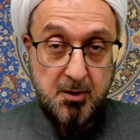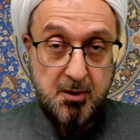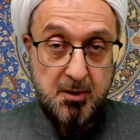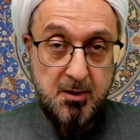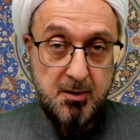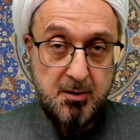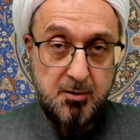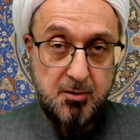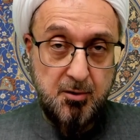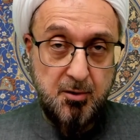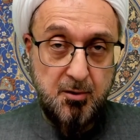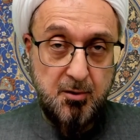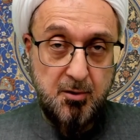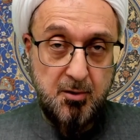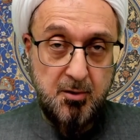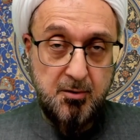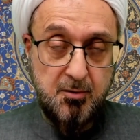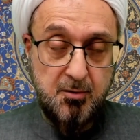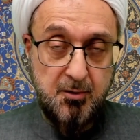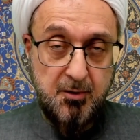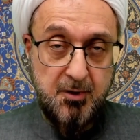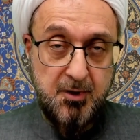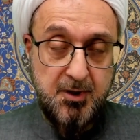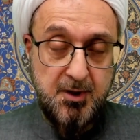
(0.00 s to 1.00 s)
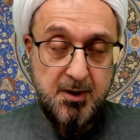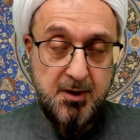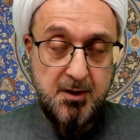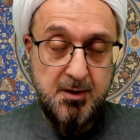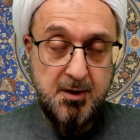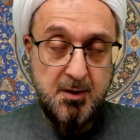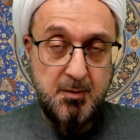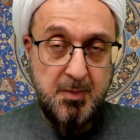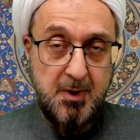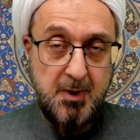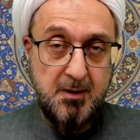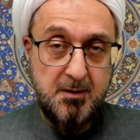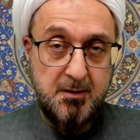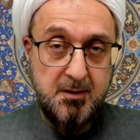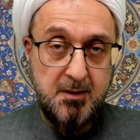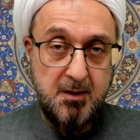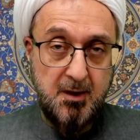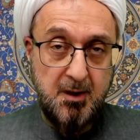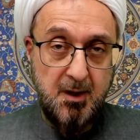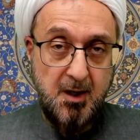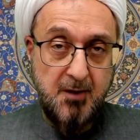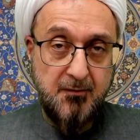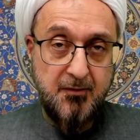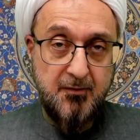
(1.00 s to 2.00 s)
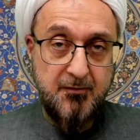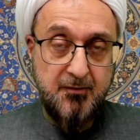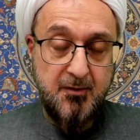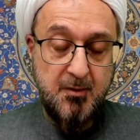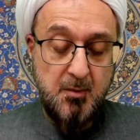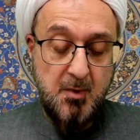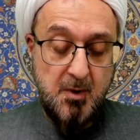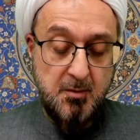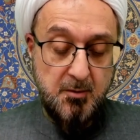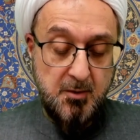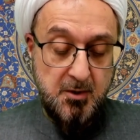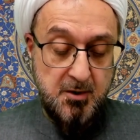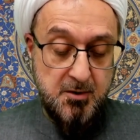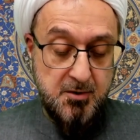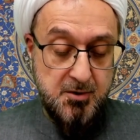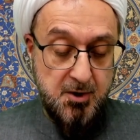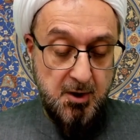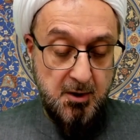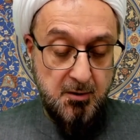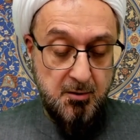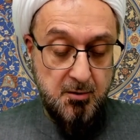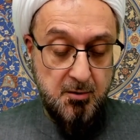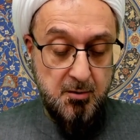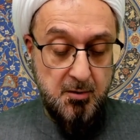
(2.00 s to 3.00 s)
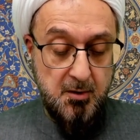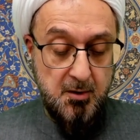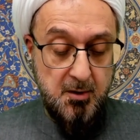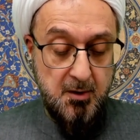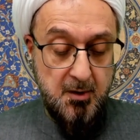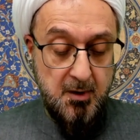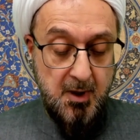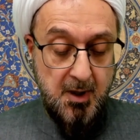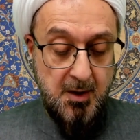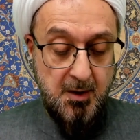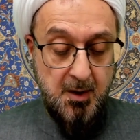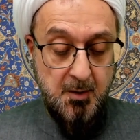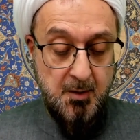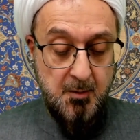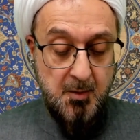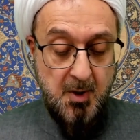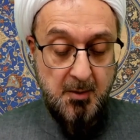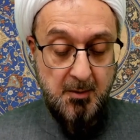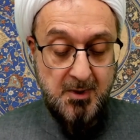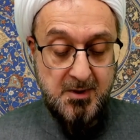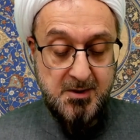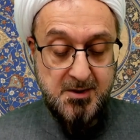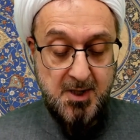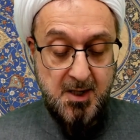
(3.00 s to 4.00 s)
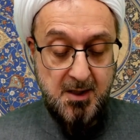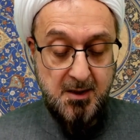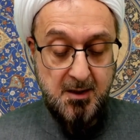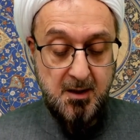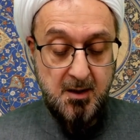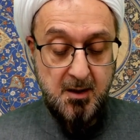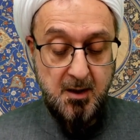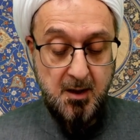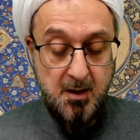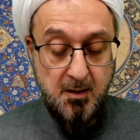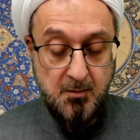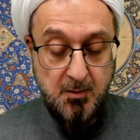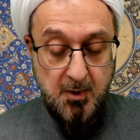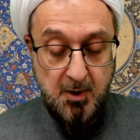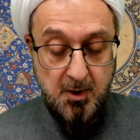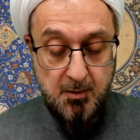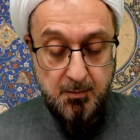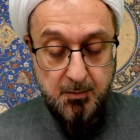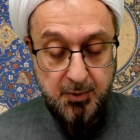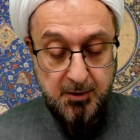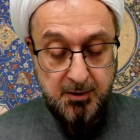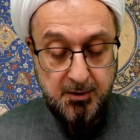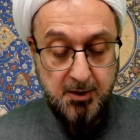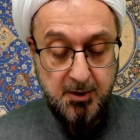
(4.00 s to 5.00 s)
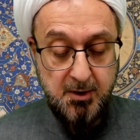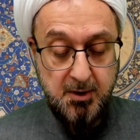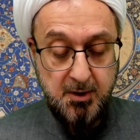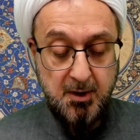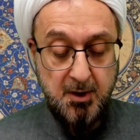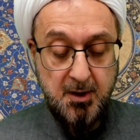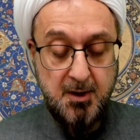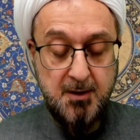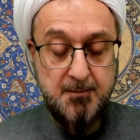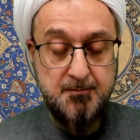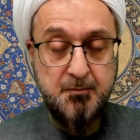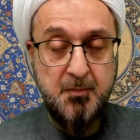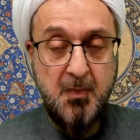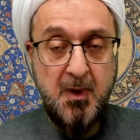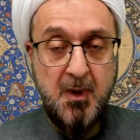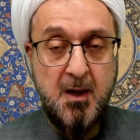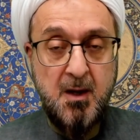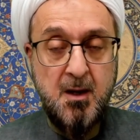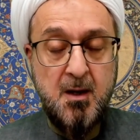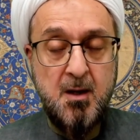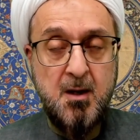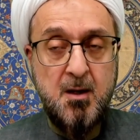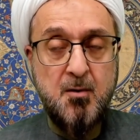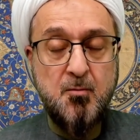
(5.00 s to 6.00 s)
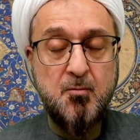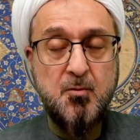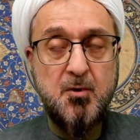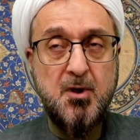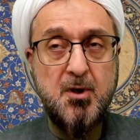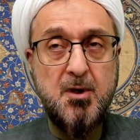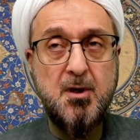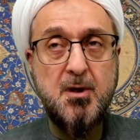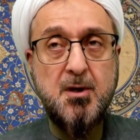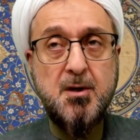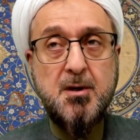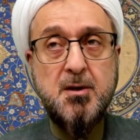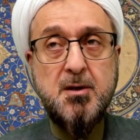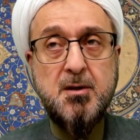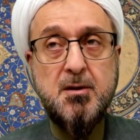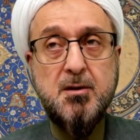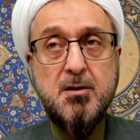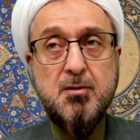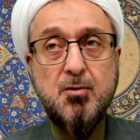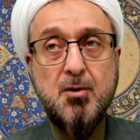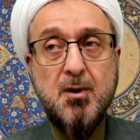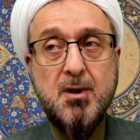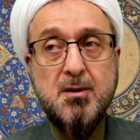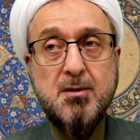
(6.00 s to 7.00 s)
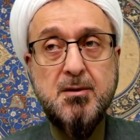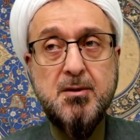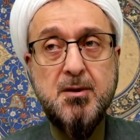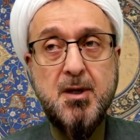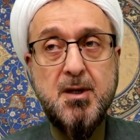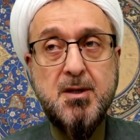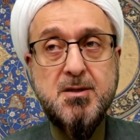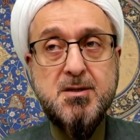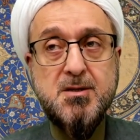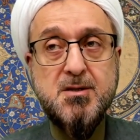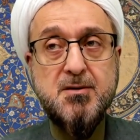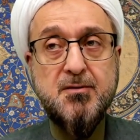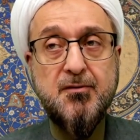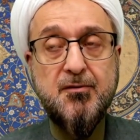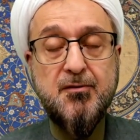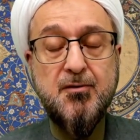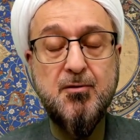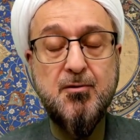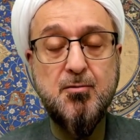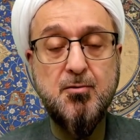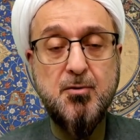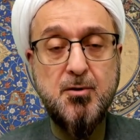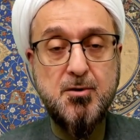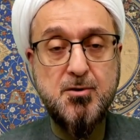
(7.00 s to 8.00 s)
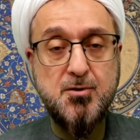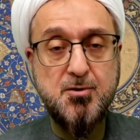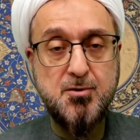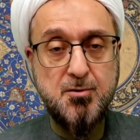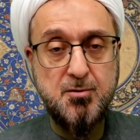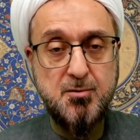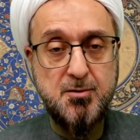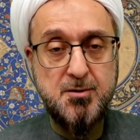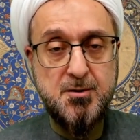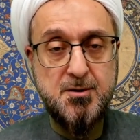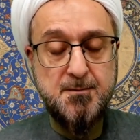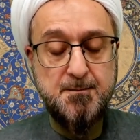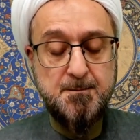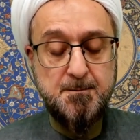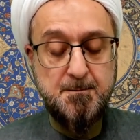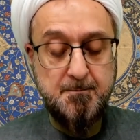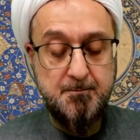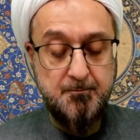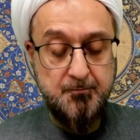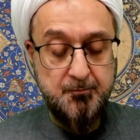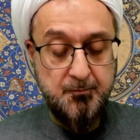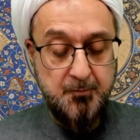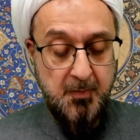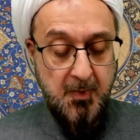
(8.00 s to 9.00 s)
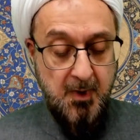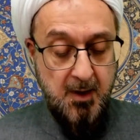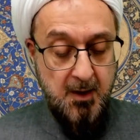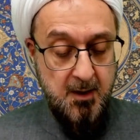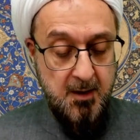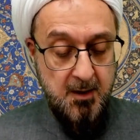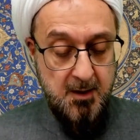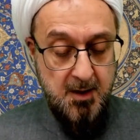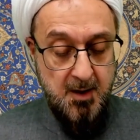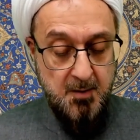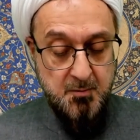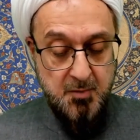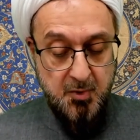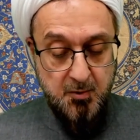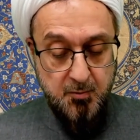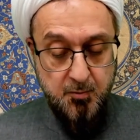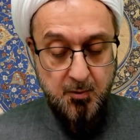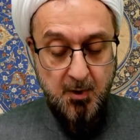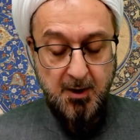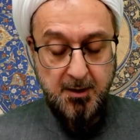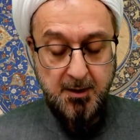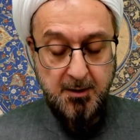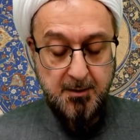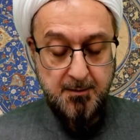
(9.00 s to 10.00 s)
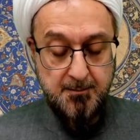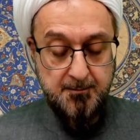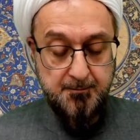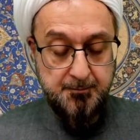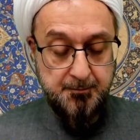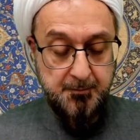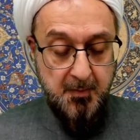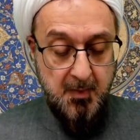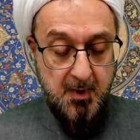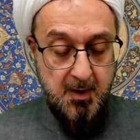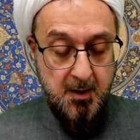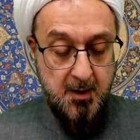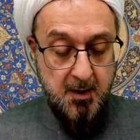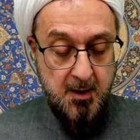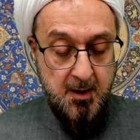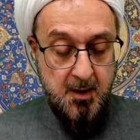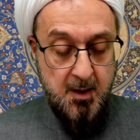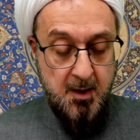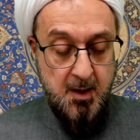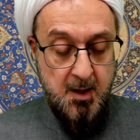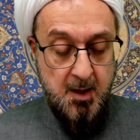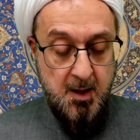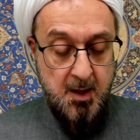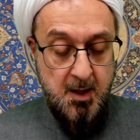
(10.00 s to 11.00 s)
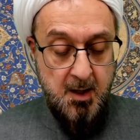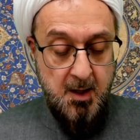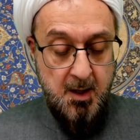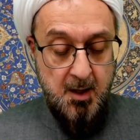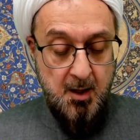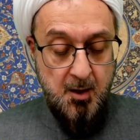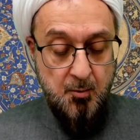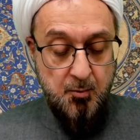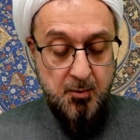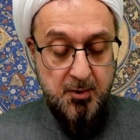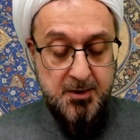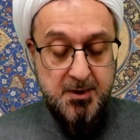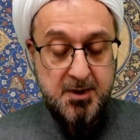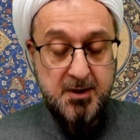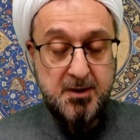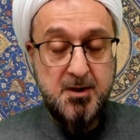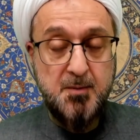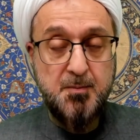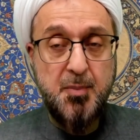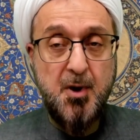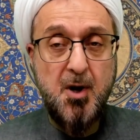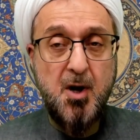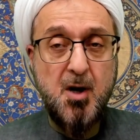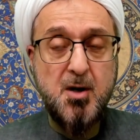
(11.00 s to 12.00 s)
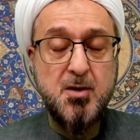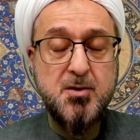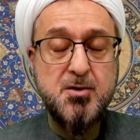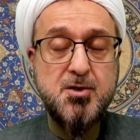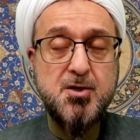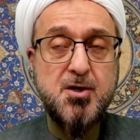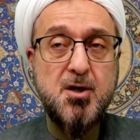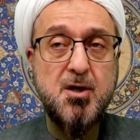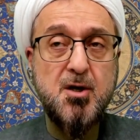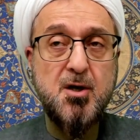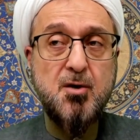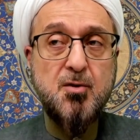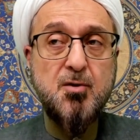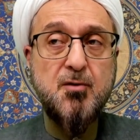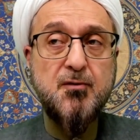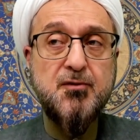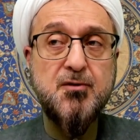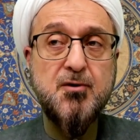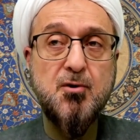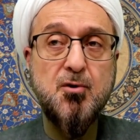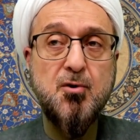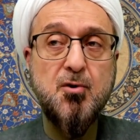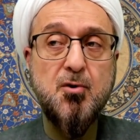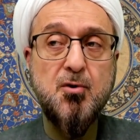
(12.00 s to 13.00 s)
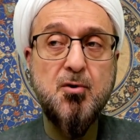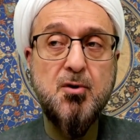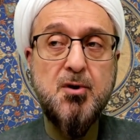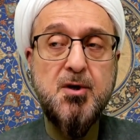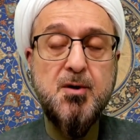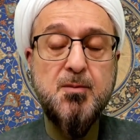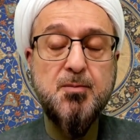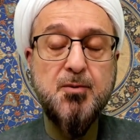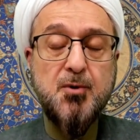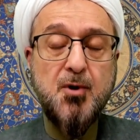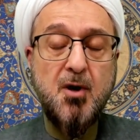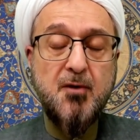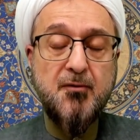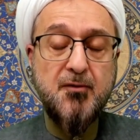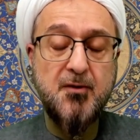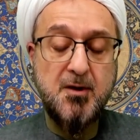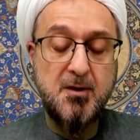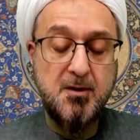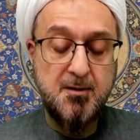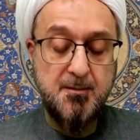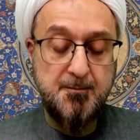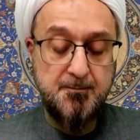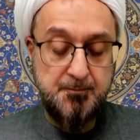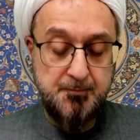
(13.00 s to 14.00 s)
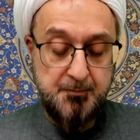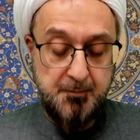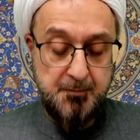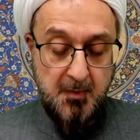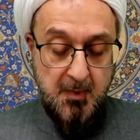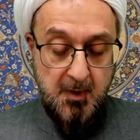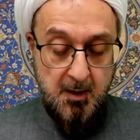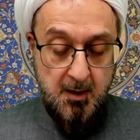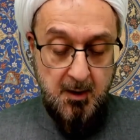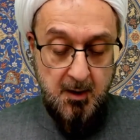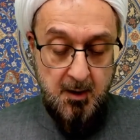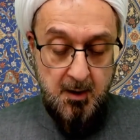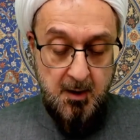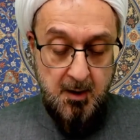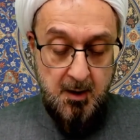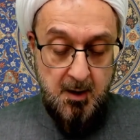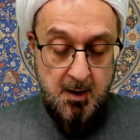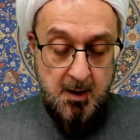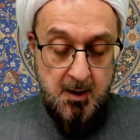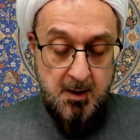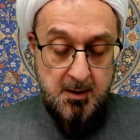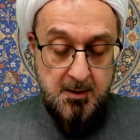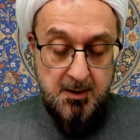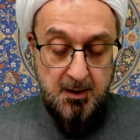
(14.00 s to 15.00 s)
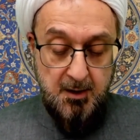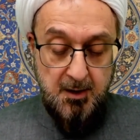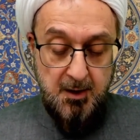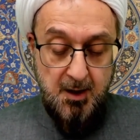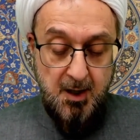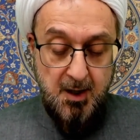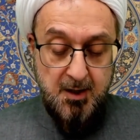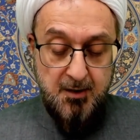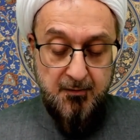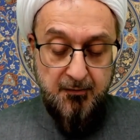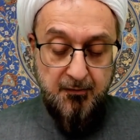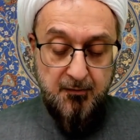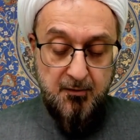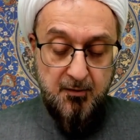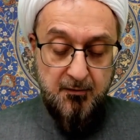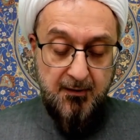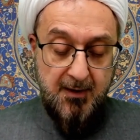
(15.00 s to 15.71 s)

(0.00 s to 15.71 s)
to think about the life of Imam in general and Imam Hassan in particular. We really need to address few issues. Number one, with the departure of the Holy Prophet, the life of